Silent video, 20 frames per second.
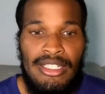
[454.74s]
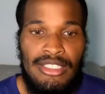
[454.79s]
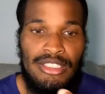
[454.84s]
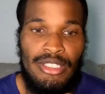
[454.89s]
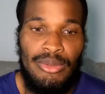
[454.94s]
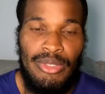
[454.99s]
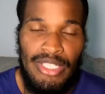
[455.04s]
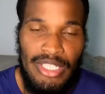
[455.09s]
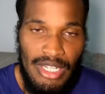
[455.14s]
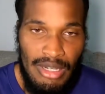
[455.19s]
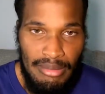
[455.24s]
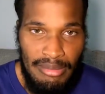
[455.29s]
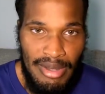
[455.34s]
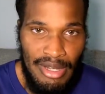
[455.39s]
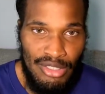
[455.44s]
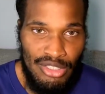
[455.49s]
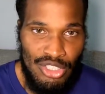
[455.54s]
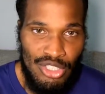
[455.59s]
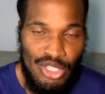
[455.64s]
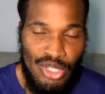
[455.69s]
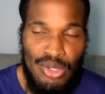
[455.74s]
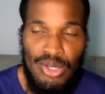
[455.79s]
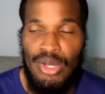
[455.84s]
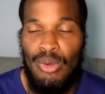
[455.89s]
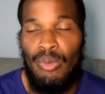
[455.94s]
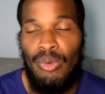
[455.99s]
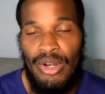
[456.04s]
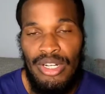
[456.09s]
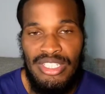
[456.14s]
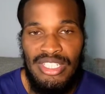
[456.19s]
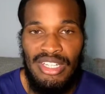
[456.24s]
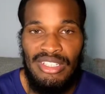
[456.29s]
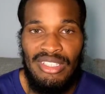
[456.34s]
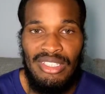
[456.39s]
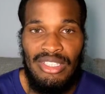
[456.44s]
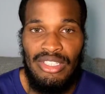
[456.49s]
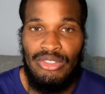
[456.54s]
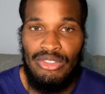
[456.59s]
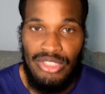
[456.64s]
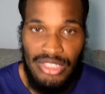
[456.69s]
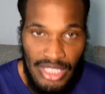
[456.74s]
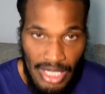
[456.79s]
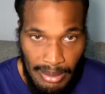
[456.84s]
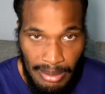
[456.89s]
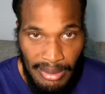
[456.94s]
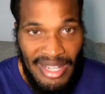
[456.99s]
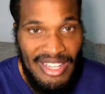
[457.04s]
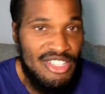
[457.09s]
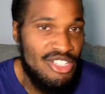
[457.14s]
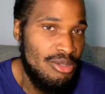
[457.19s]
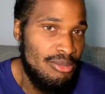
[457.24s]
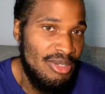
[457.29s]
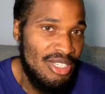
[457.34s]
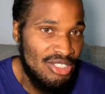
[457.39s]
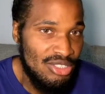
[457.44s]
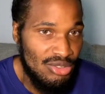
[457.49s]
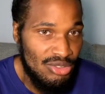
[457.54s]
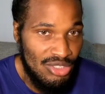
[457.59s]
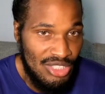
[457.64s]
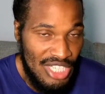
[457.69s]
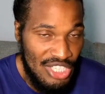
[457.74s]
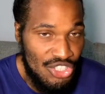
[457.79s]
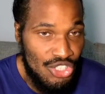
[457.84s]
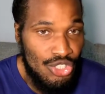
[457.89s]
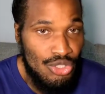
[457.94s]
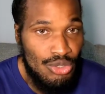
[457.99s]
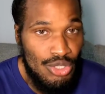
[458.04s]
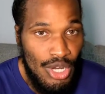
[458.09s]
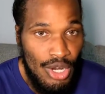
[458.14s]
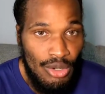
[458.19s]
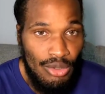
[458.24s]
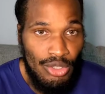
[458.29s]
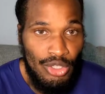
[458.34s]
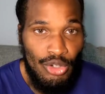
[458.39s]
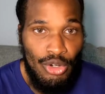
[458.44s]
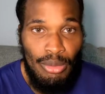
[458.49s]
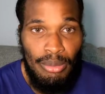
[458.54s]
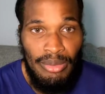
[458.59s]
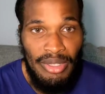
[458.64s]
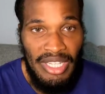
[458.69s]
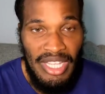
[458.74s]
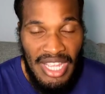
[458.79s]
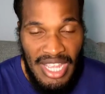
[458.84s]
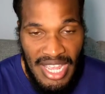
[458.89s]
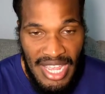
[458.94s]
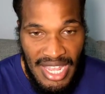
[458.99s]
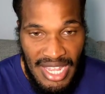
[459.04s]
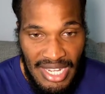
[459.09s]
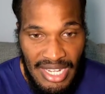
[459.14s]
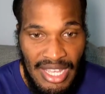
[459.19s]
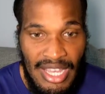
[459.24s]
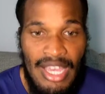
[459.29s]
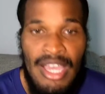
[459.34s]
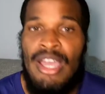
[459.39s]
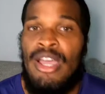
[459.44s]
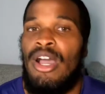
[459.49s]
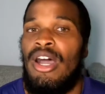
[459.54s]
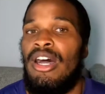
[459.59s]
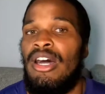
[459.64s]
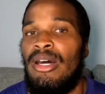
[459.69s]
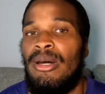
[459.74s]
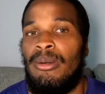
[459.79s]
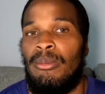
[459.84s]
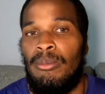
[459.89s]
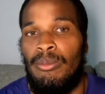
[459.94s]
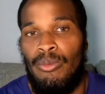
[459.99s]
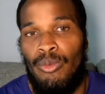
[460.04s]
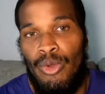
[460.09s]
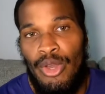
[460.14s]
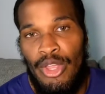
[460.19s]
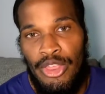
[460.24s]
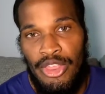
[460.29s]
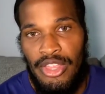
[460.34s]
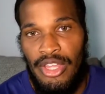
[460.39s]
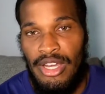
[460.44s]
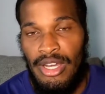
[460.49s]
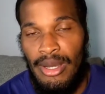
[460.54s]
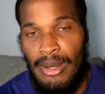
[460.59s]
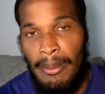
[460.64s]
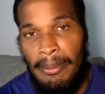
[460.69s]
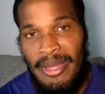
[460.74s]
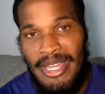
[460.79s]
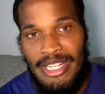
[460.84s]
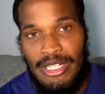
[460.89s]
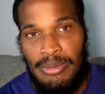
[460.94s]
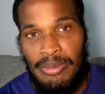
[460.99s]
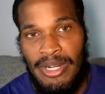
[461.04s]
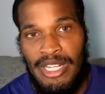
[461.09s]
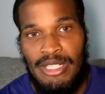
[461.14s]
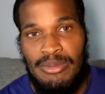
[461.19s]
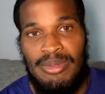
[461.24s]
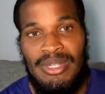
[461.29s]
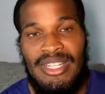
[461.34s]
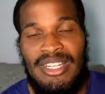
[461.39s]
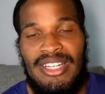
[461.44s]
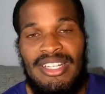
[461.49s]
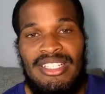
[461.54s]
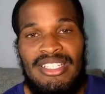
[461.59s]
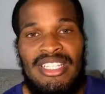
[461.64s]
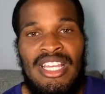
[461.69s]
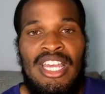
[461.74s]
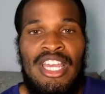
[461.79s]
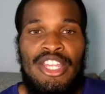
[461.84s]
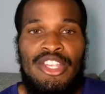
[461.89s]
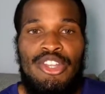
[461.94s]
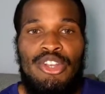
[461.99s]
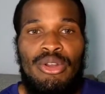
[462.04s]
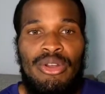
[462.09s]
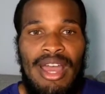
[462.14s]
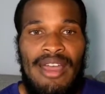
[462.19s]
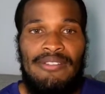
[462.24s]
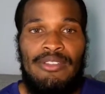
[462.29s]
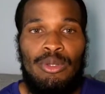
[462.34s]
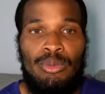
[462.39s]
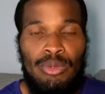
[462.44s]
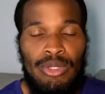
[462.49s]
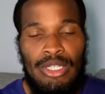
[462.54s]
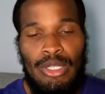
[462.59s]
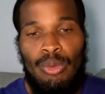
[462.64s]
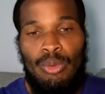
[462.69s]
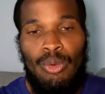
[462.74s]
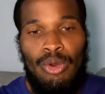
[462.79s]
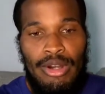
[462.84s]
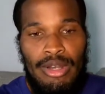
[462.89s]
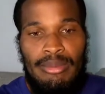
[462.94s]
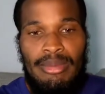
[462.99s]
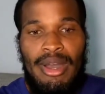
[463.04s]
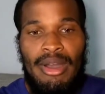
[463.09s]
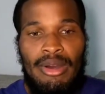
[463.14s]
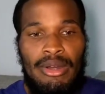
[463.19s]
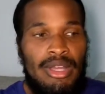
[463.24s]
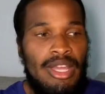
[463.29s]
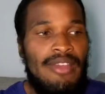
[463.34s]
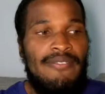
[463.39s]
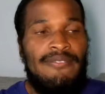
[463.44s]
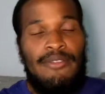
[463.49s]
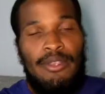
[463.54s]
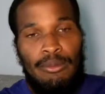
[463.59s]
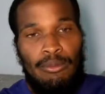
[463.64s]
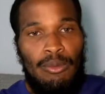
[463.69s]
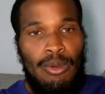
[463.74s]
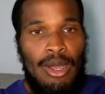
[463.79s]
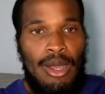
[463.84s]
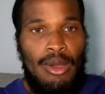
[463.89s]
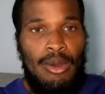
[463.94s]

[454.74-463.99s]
So with dumbbells too, it works out the little stabilizer muscles that you don't normally hit with bench press, because you don't have to really worry about if the